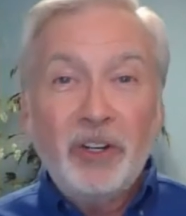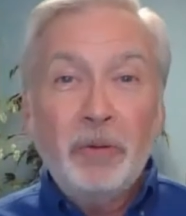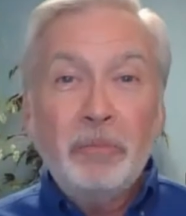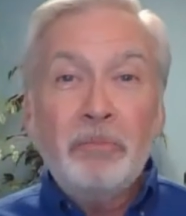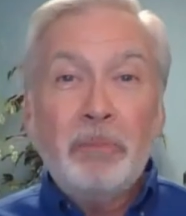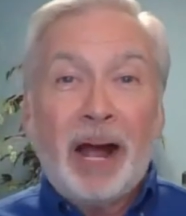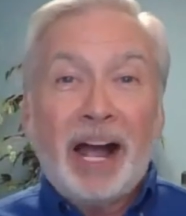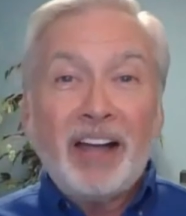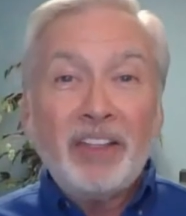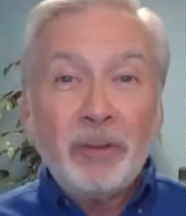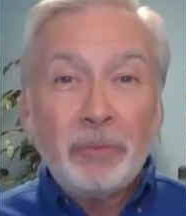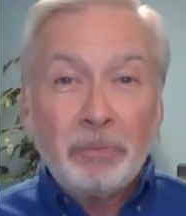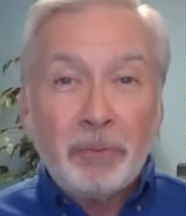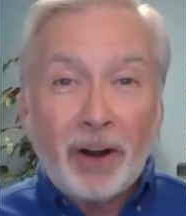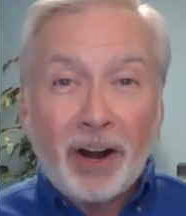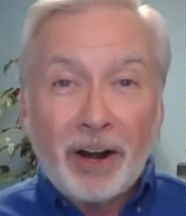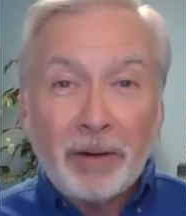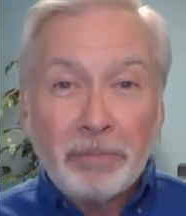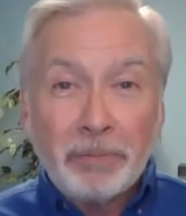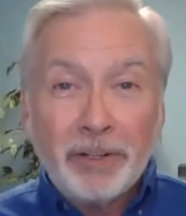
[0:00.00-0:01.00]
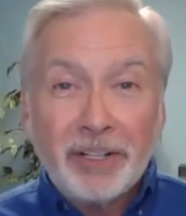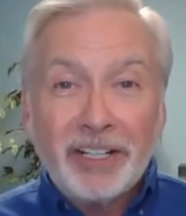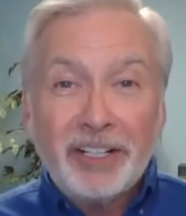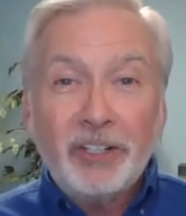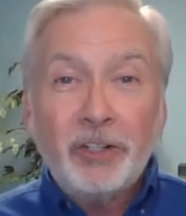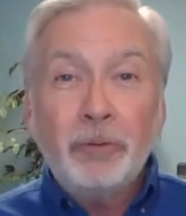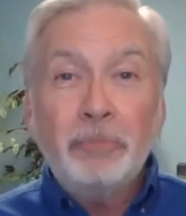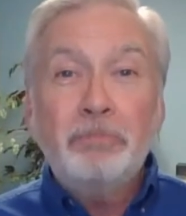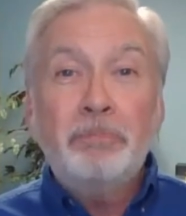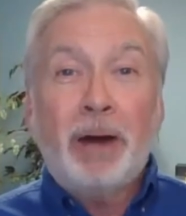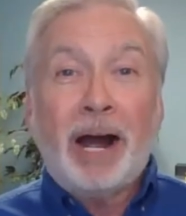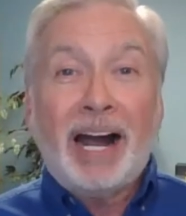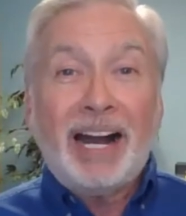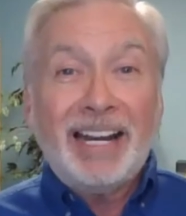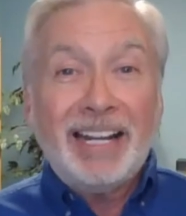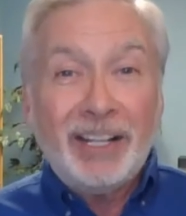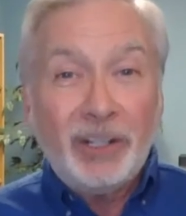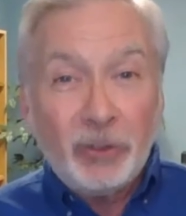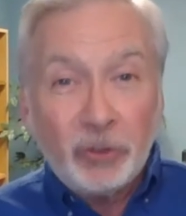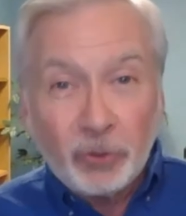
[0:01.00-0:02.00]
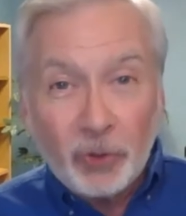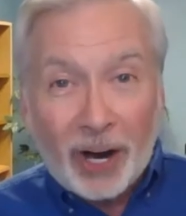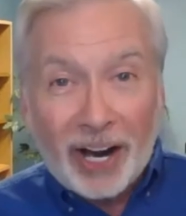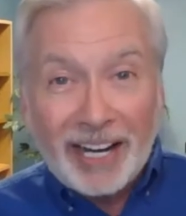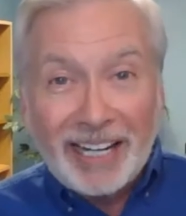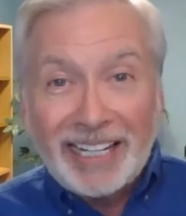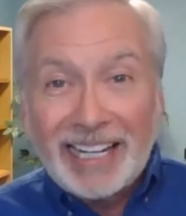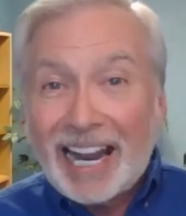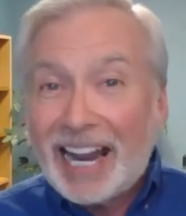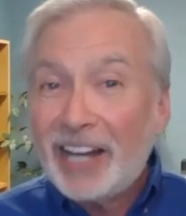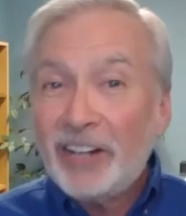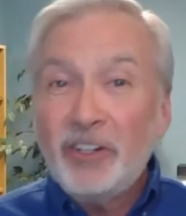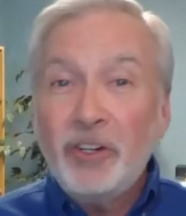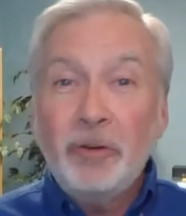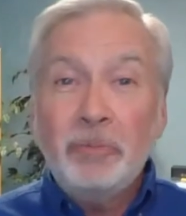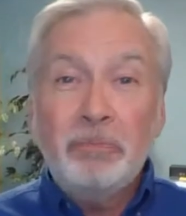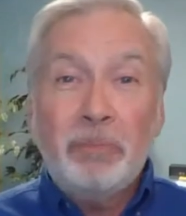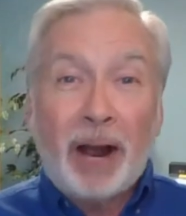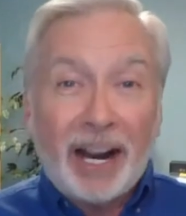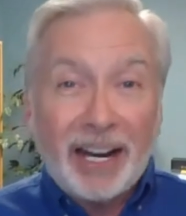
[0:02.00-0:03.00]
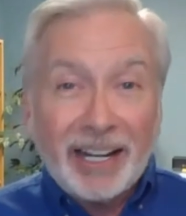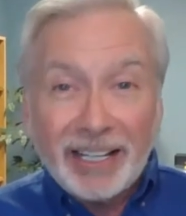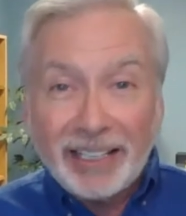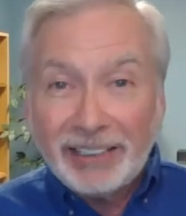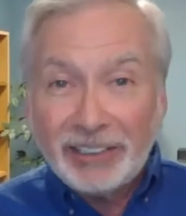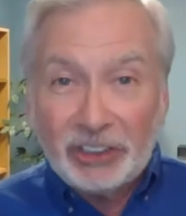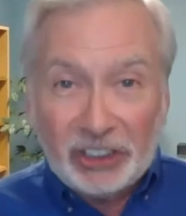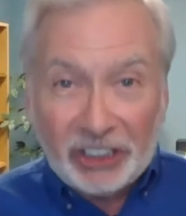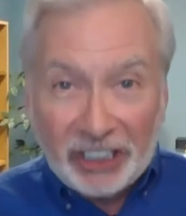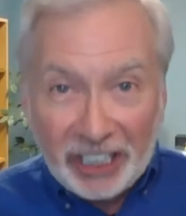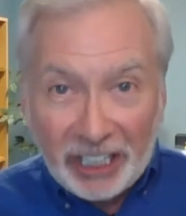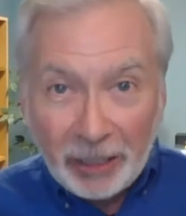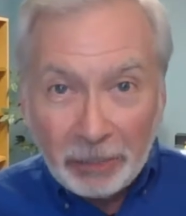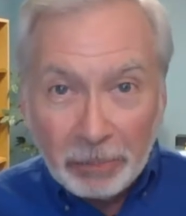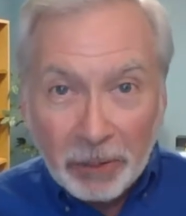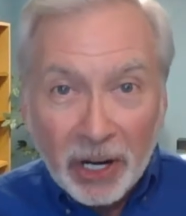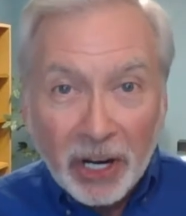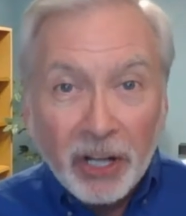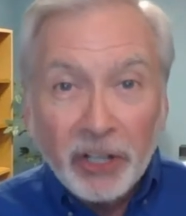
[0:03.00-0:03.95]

you buy the property, you buy it right and you buy it cheap.